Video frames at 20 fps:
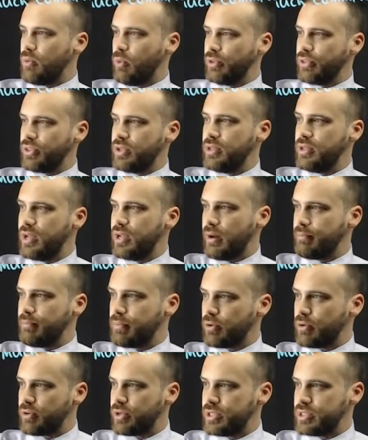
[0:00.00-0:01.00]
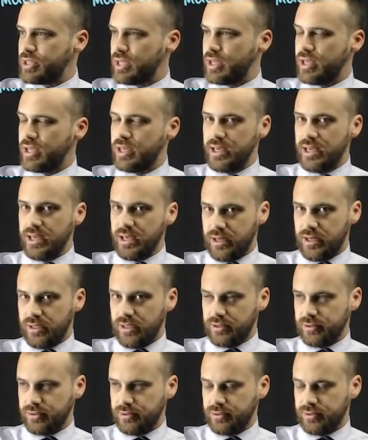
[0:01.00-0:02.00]
what the number is here.
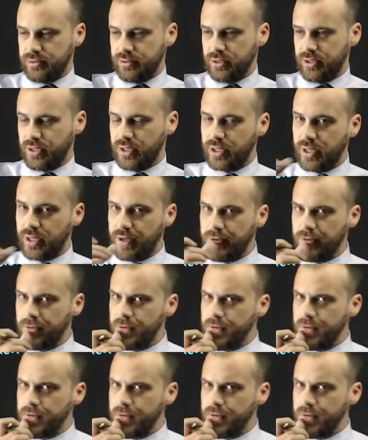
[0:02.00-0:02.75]
Okay,